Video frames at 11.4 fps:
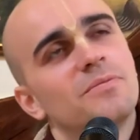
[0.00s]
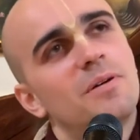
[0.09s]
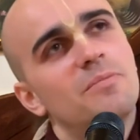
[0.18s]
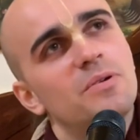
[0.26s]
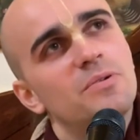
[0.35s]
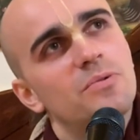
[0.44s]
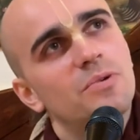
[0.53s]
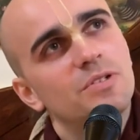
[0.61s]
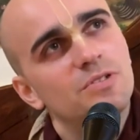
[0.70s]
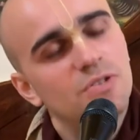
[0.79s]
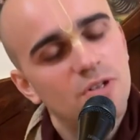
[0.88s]
Ramananda
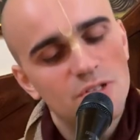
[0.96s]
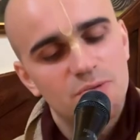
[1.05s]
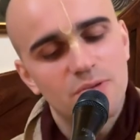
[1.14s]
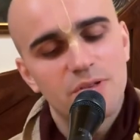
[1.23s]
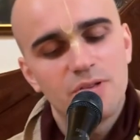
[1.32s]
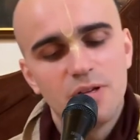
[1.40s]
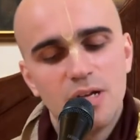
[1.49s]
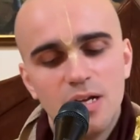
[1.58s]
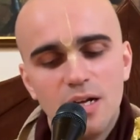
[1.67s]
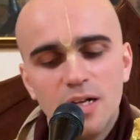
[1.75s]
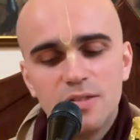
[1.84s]
Roy starts with
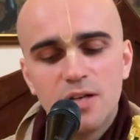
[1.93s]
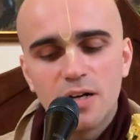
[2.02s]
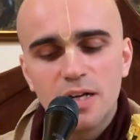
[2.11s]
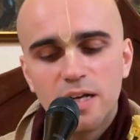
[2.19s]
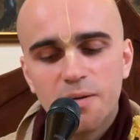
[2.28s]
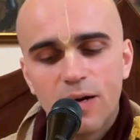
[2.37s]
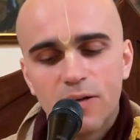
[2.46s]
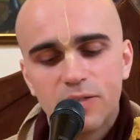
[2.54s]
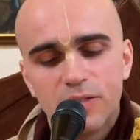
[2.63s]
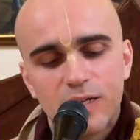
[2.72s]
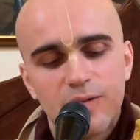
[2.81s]
talking
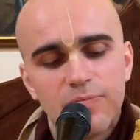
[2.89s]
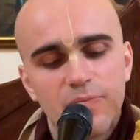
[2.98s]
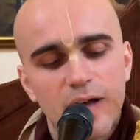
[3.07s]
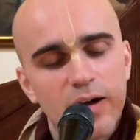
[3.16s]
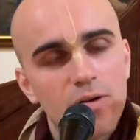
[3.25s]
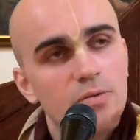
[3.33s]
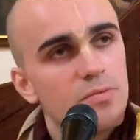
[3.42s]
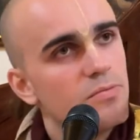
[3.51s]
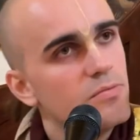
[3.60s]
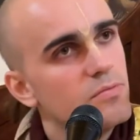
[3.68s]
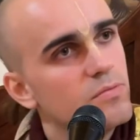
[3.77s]
about how
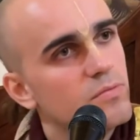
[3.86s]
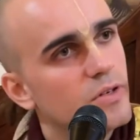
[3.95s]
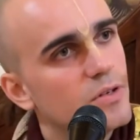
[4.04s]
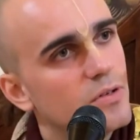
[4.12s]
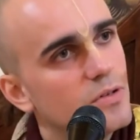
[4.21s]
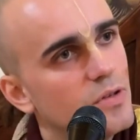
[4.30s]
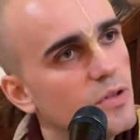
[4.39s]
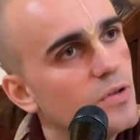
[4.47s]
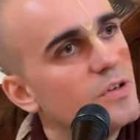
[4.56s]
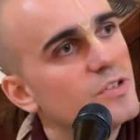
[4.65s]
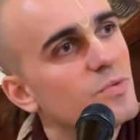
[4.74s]
the
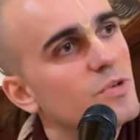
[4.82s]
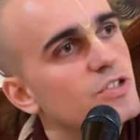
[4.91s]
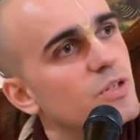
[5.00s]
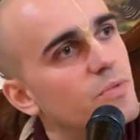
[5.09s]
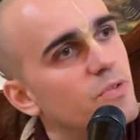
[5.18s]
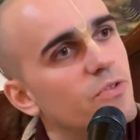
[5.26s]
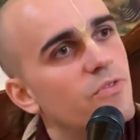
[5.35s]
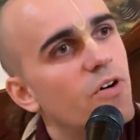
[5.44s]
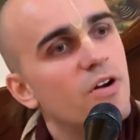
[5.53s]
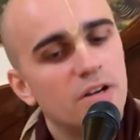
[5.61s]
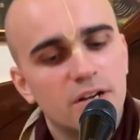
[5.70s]
Lord is worshipped through
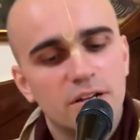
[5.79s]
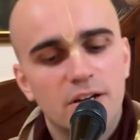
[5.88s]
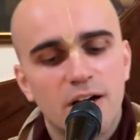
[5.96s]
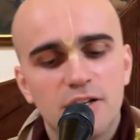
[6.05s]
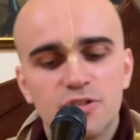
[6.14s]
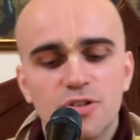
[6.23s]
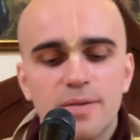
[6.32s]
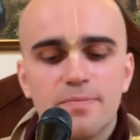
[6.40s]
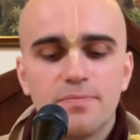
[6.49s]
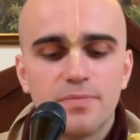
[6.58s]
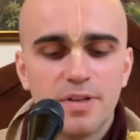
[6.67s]
Varna and Ashram,